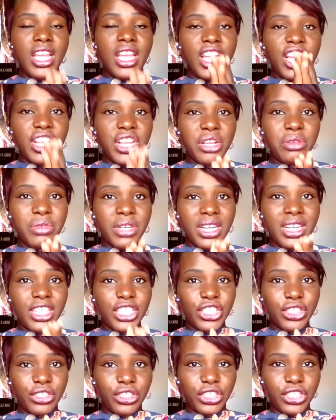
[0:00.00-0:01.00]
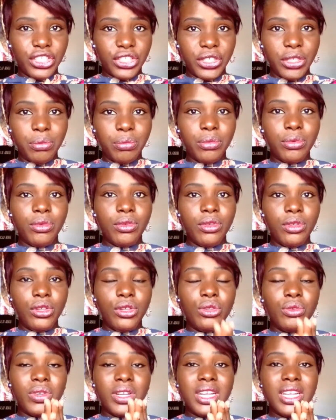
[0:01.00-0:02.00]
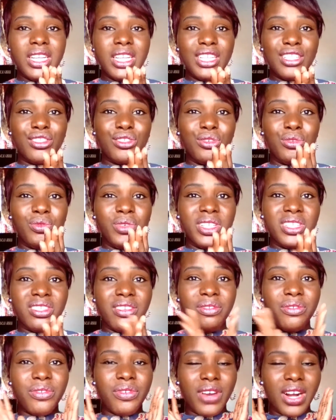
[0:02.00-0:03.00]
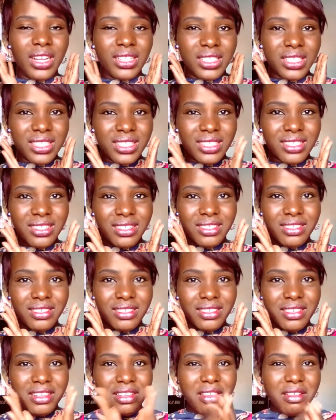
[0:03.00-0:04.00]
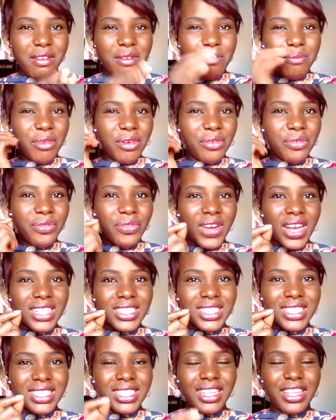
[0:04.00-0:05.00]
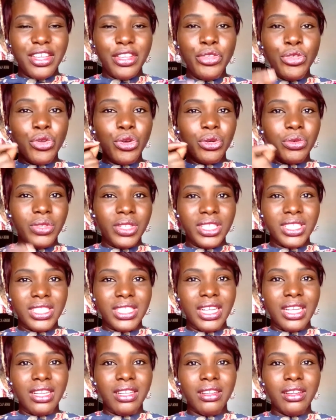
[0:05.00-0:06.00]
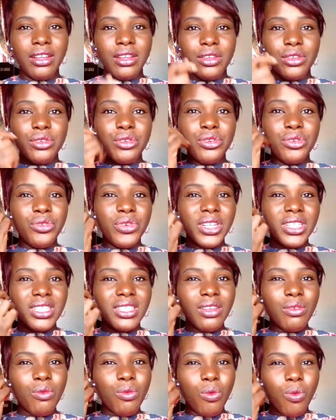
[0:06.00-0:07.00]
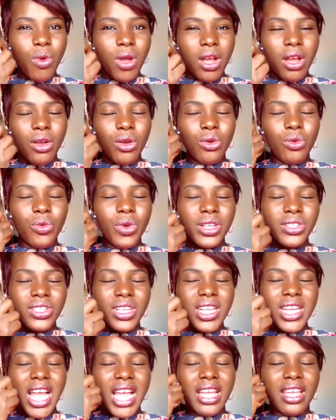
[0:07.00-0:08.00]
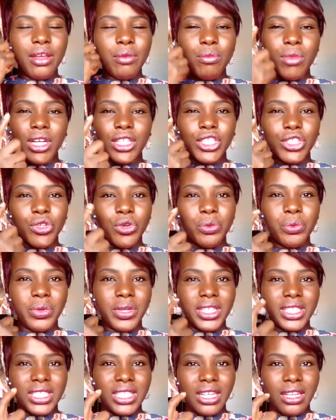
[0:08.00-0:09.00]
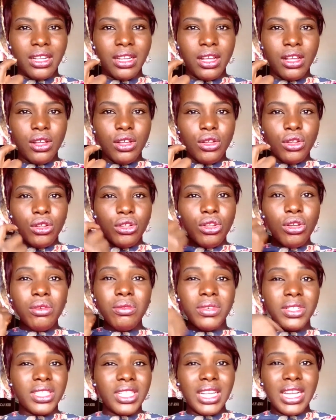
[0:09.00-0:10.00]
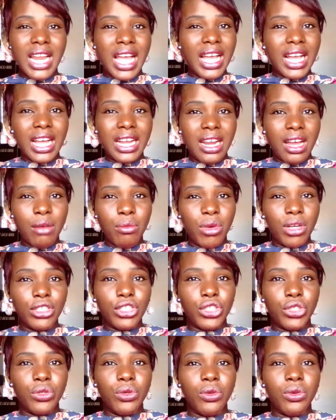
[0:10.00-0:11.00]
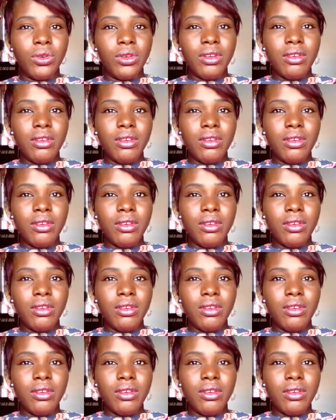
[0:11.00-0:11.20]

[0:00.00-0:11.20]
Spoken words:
In a relationship, you really need to reason fast. Be fast in your reasoning. Reason well. Reason like a mature person. Don't reason like an amateur.